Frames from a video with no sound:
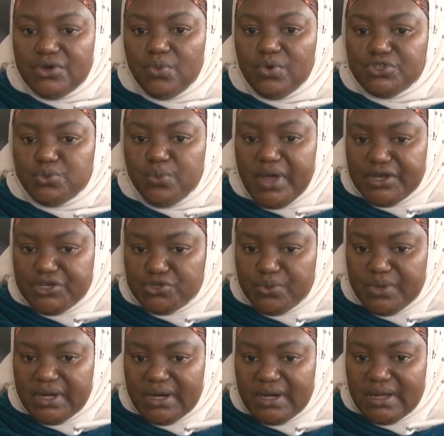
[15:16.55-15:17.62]
what we're
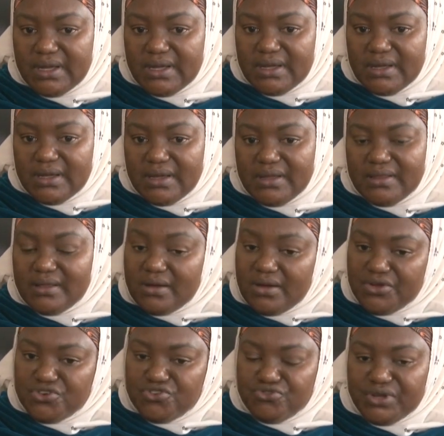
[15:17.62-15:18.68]
doing in the
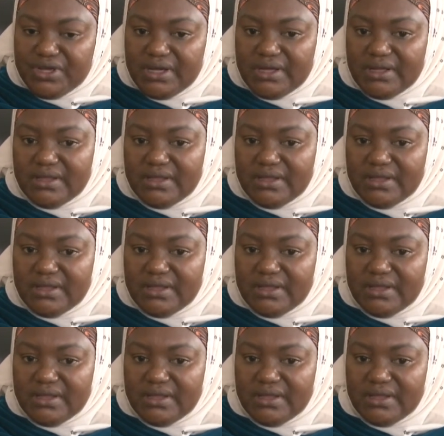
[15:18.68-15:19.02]
country.